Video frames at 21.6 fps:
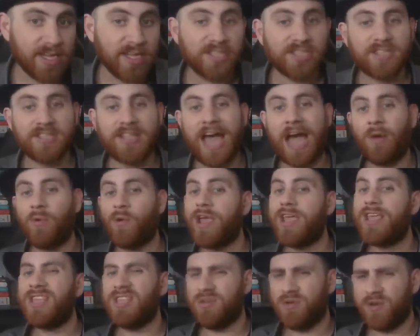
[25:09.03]
so that way
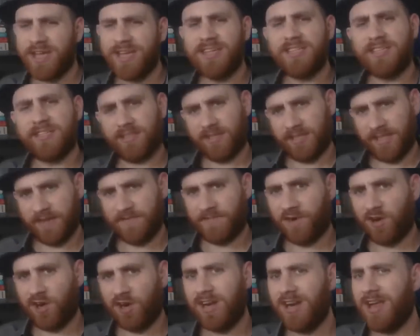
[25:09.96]
you can
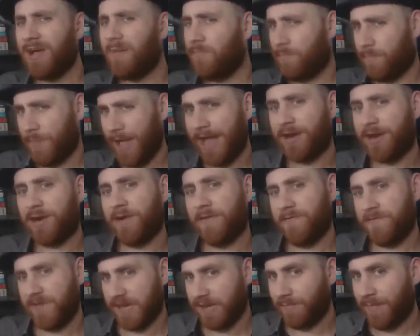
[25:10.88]
deliver better
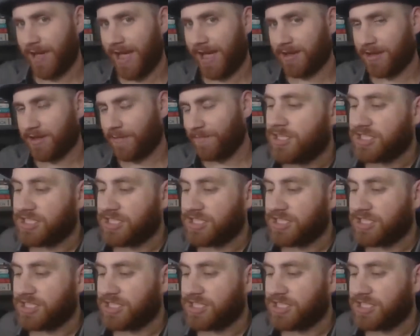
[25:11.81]
feedback.